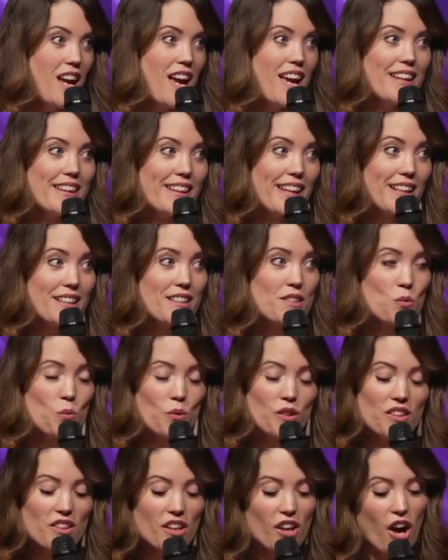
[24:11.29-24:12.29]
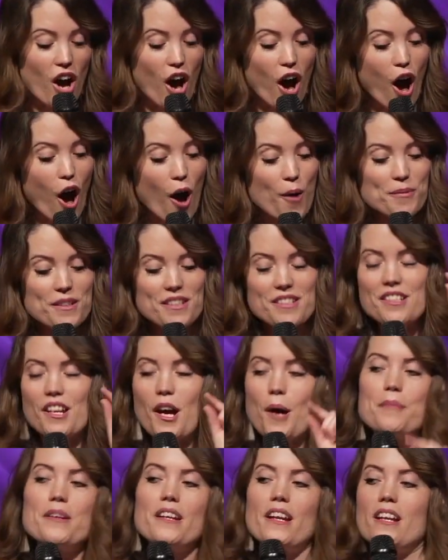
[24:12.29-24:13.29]
And that is one of the common
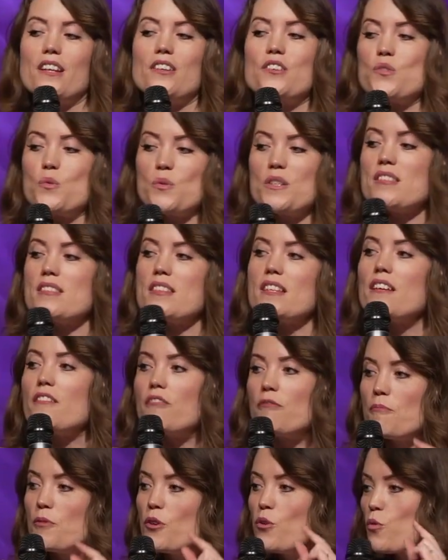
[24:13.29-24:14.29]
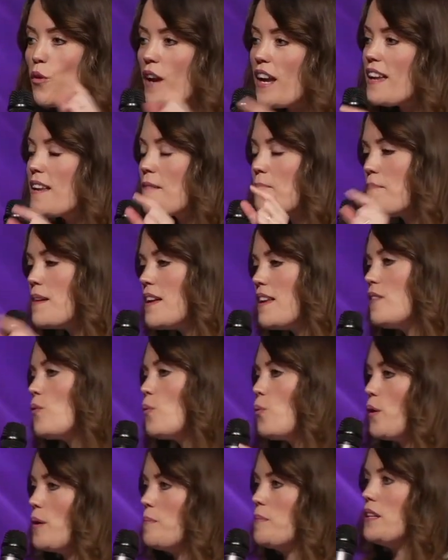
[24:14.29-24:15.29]
denominators we see of great men
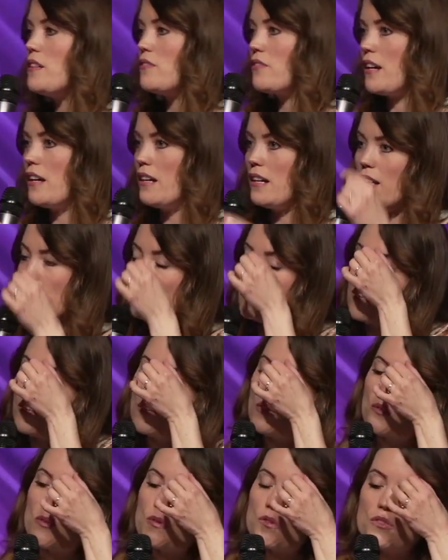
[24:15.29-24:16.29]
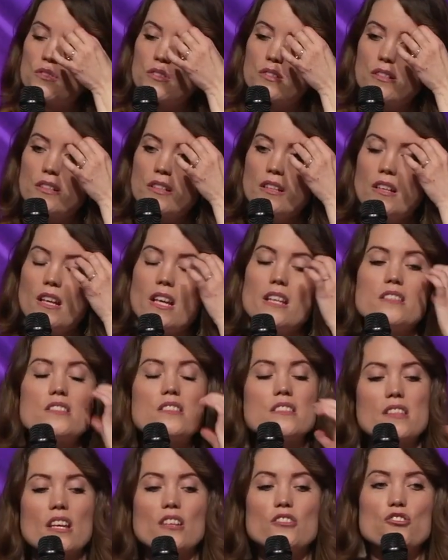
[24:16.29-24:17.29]
and women of God used in
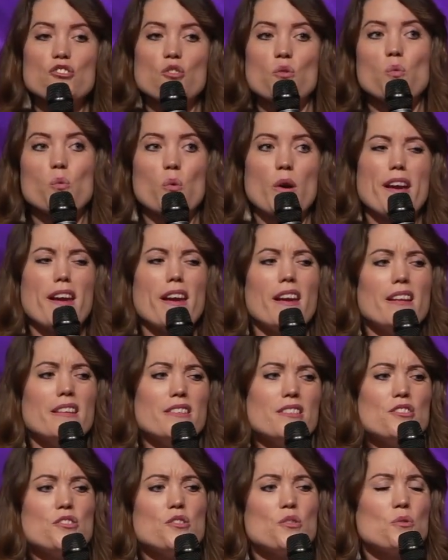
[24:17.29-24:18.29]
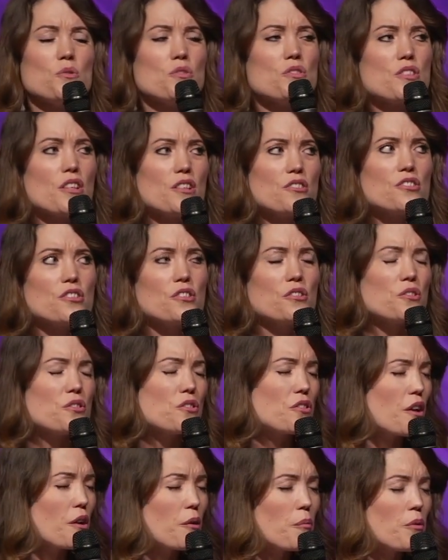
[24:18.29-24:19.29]
such a way to do such
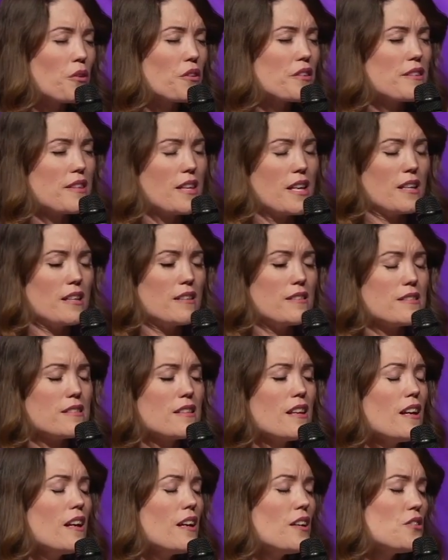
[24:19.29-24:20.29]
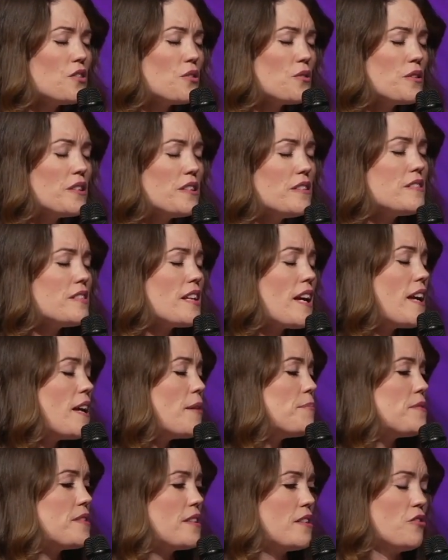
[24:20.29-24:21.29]
incredible things, to
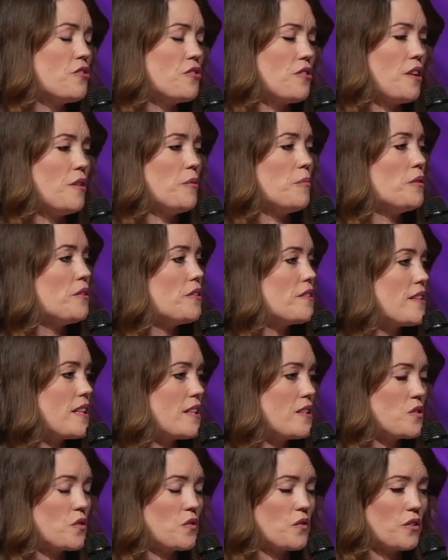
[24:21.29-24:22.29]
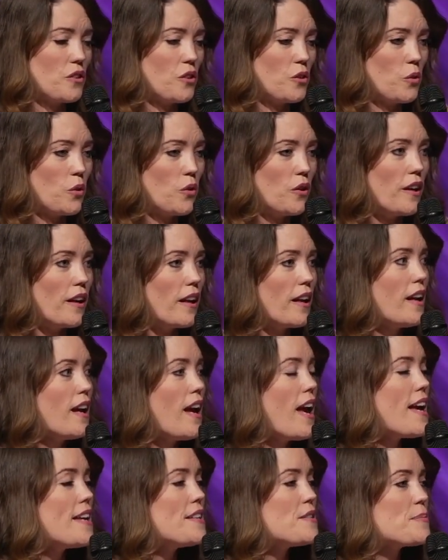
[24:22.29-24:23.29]
attempt incredible things for the Lord,
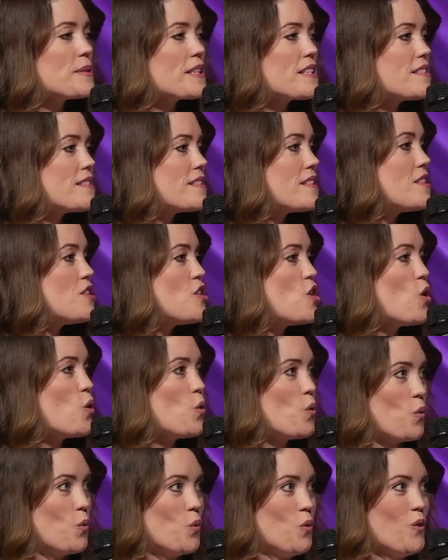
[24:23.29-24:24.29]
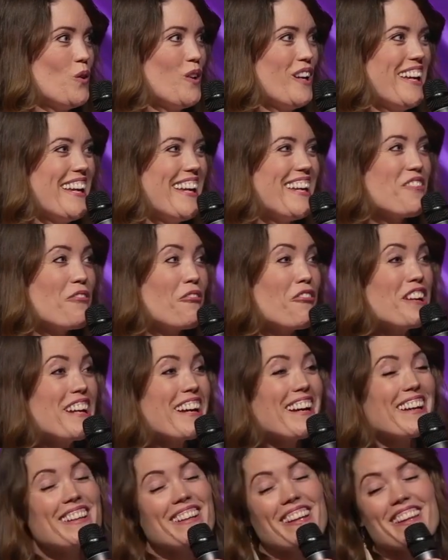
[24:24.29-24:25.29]
is because they knew if we
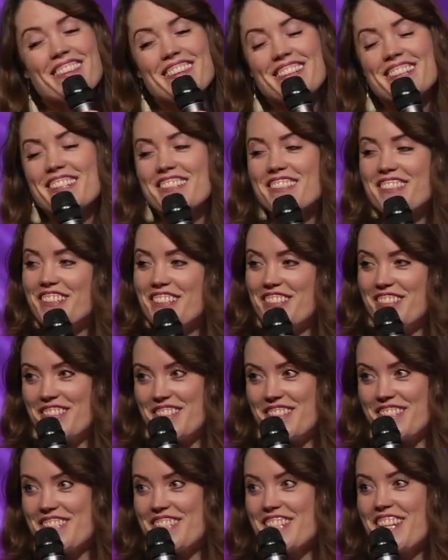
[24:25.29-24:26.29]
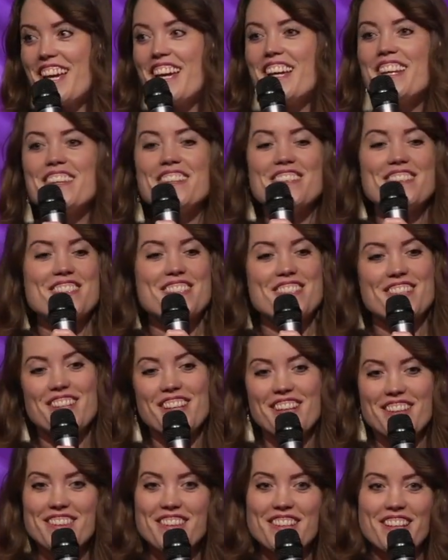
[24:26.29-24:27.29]
got nothing to lose, there's
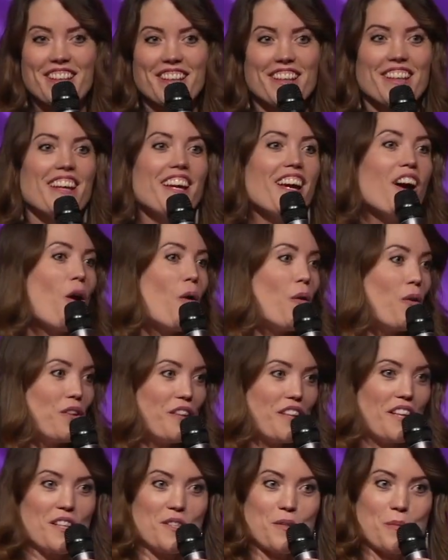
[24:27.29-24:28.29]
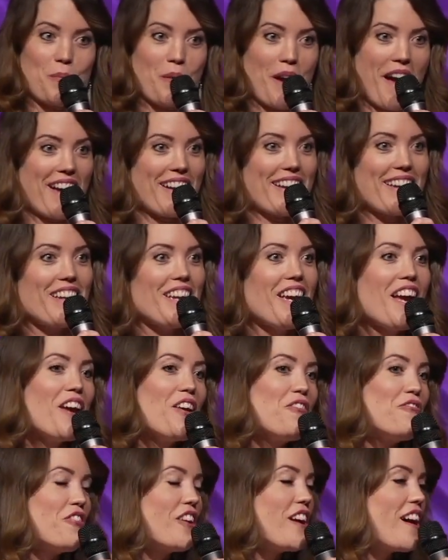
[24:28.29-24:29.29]
nothing holding us back.
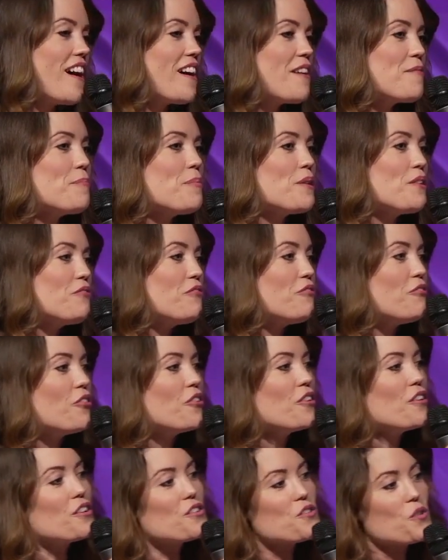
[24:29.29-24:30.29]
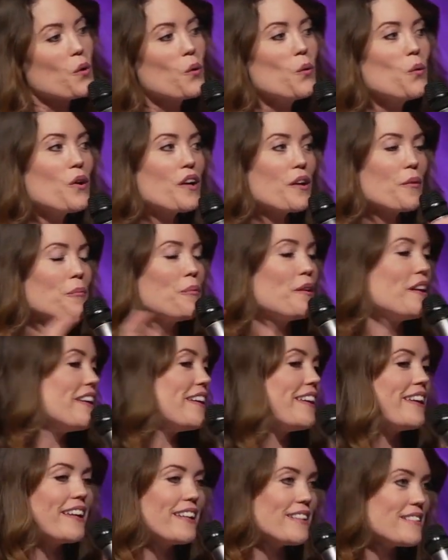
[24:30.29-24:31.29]
If God be for us, who can be
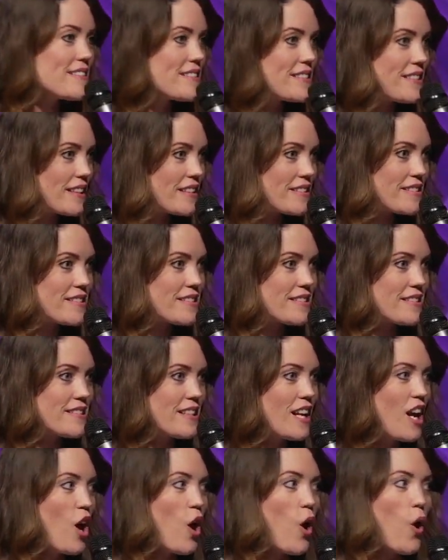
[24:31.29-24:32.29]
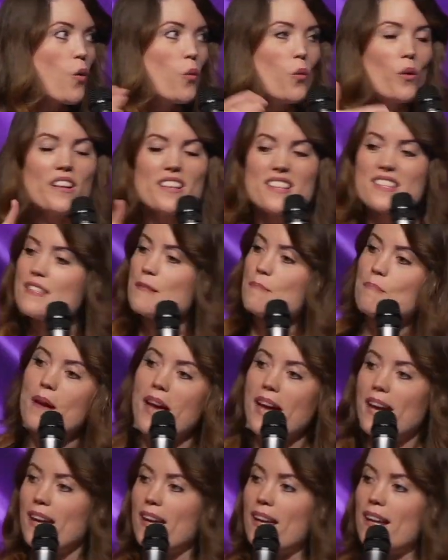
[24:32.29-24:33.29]
against us? What is
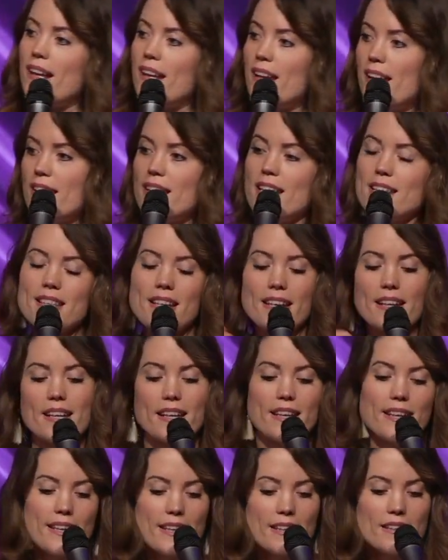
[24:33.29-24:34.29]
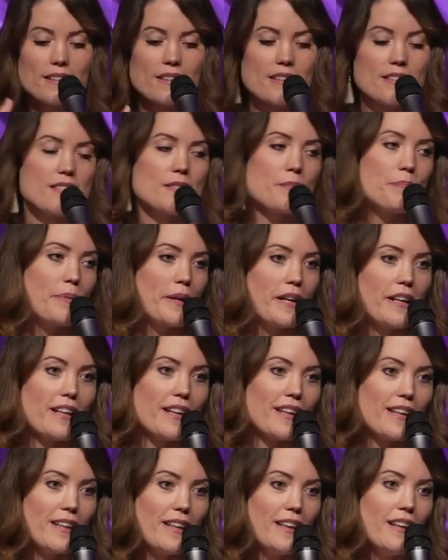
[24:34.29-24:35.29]
man that they could kill this
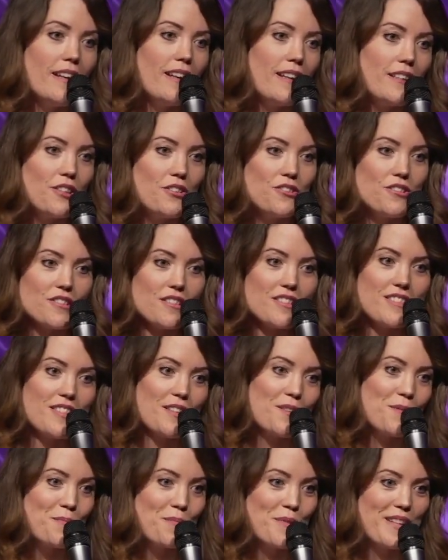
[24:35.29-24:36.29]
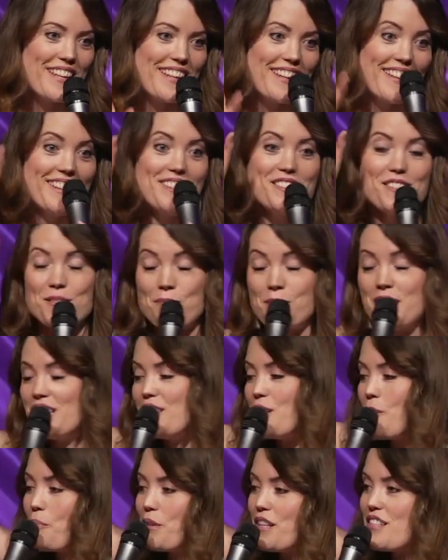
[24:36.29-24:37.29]
body and you just send me to be in
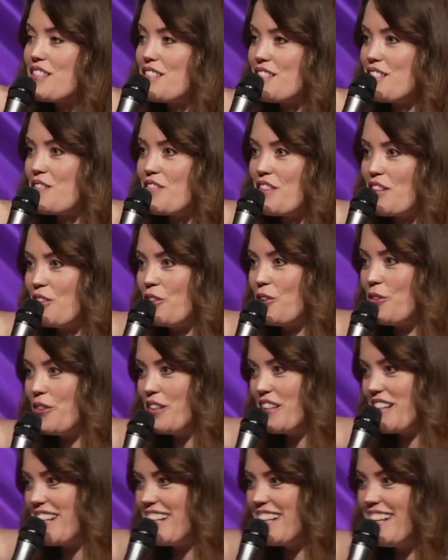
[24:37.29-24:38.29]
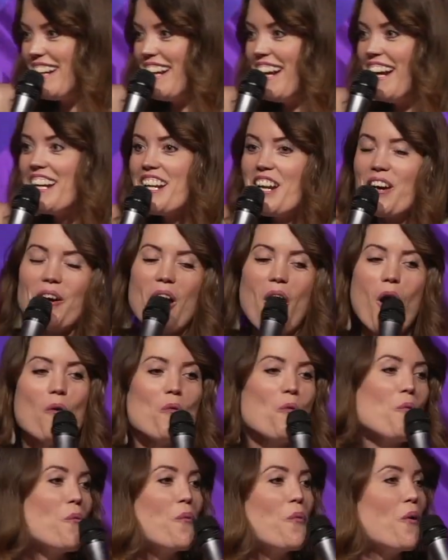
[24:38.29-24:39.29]
the presence of the Lord? You know,
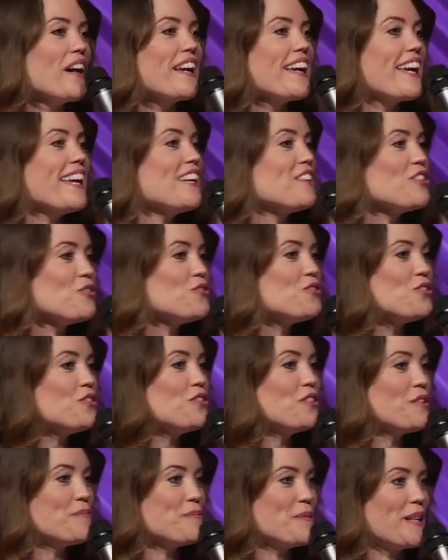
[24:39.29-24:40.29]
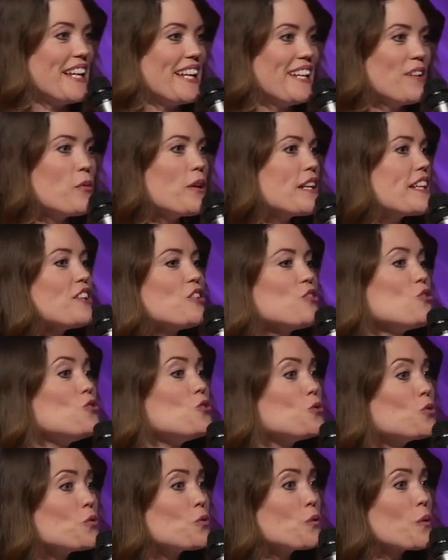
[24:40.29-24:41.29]
what can you do to me? What can you
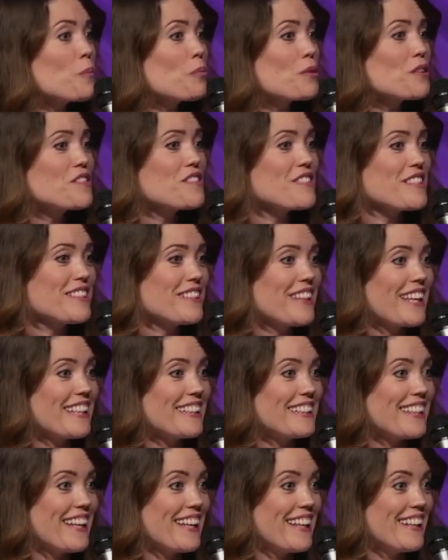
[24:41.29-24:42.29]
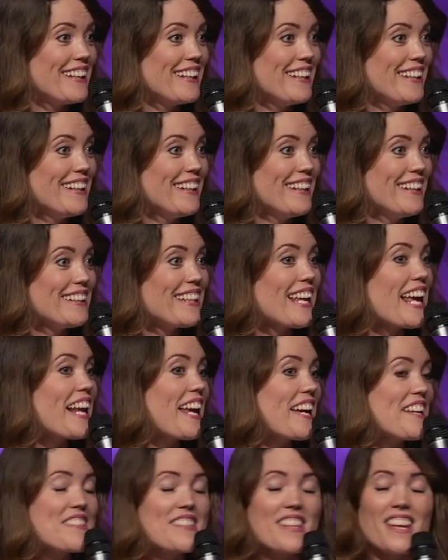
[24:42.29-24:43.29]
do to a person like that, that
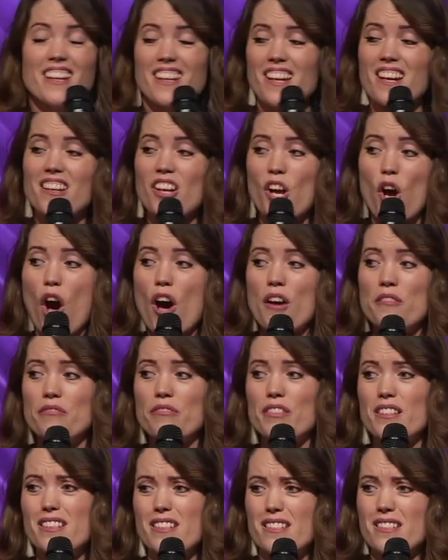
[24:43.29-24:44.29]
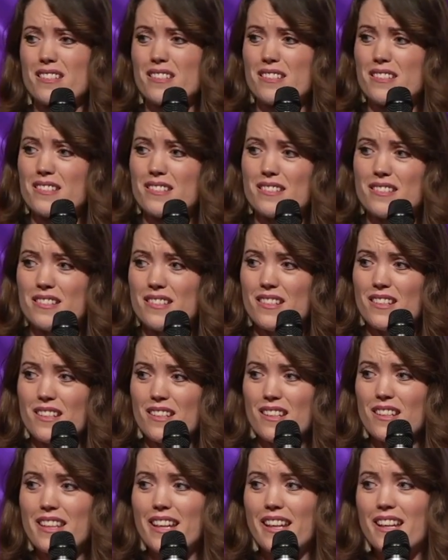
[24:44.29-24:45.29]
has that kind of confidence,
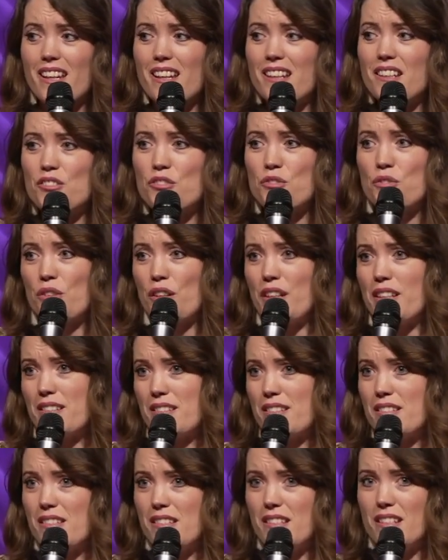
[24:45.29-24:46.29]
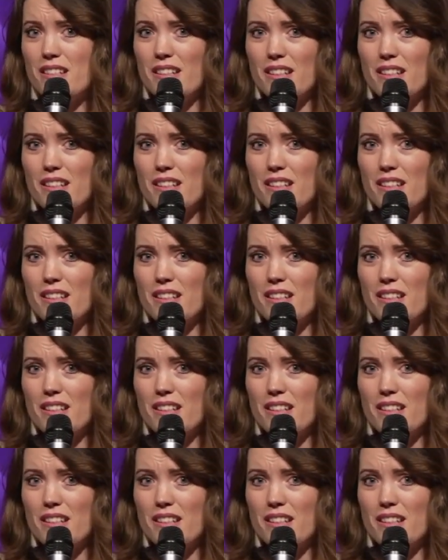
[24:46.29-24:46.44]
that kind of trust?